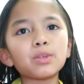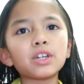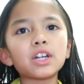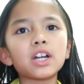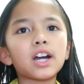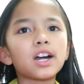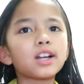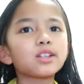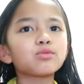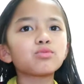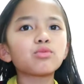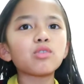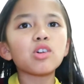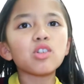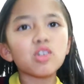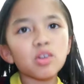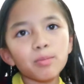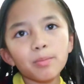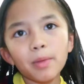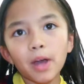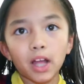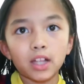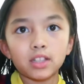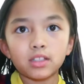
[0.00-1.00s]
guys,
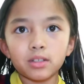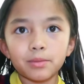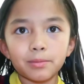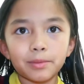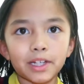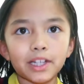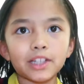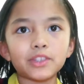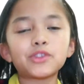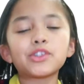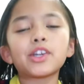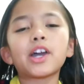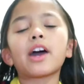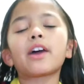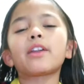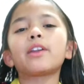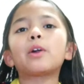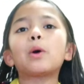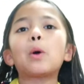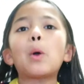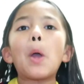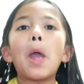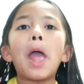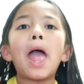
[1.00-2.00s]
welcome back to my
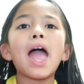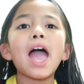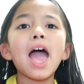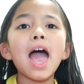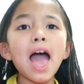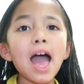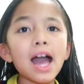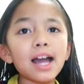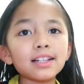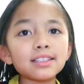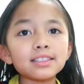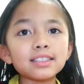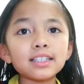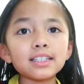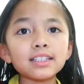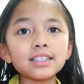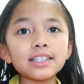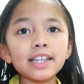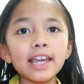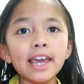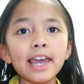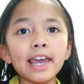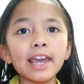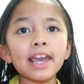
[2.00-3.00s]
channel, and
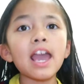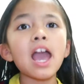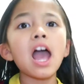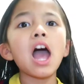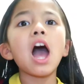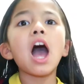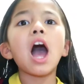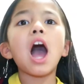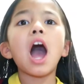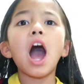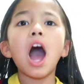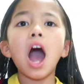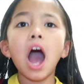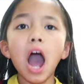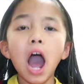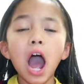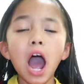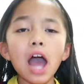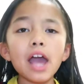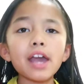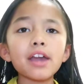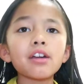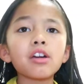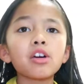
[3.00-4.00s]
today
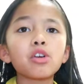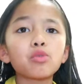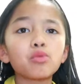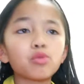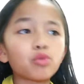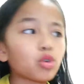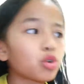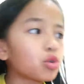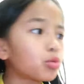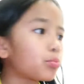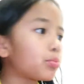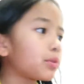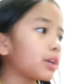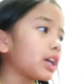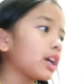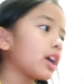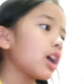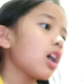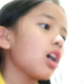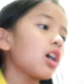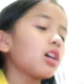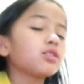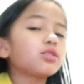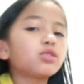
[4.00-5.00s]
I will be
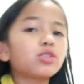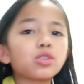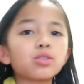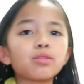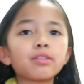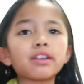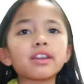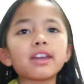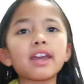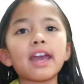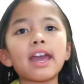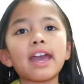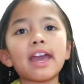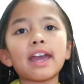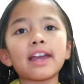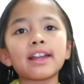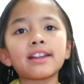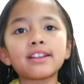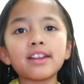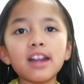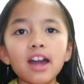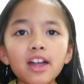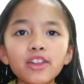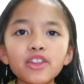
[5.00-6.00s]
doing
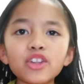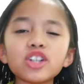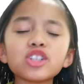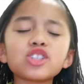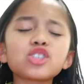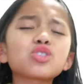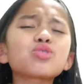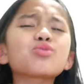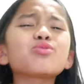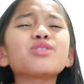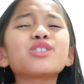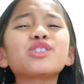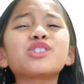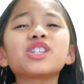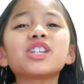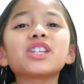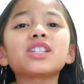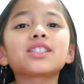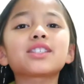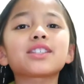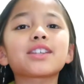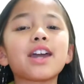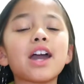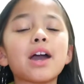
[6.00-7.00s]
another squishy
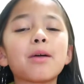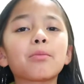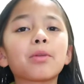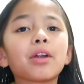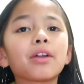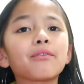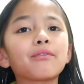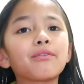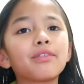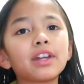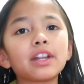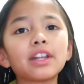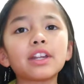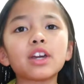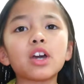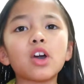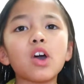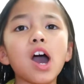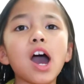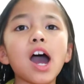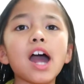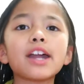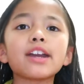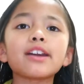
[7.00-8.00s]
scammer video.
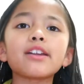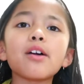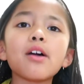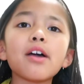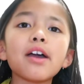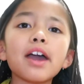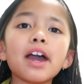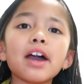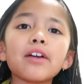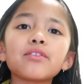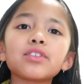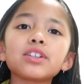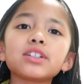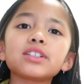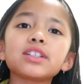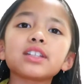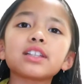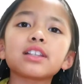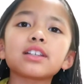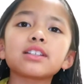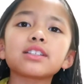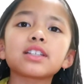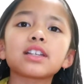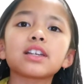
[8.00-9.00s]
I know I haven't done
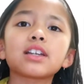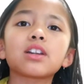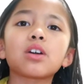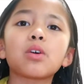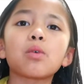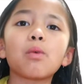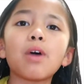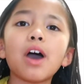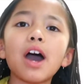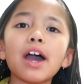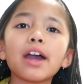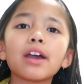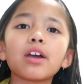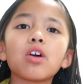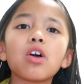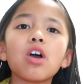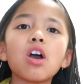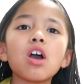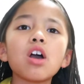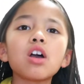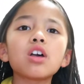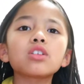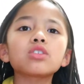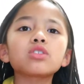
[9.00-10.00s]
this in a while,
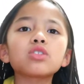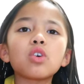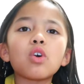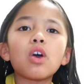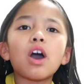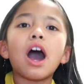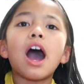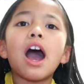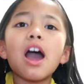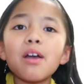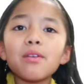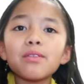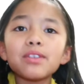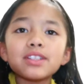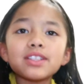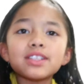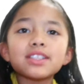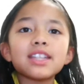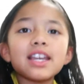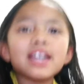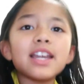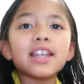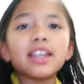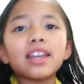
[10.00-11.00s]
so I was
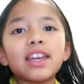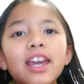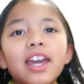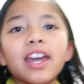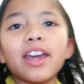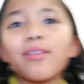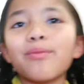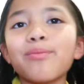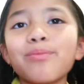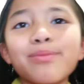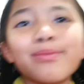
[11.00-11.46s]
thinking,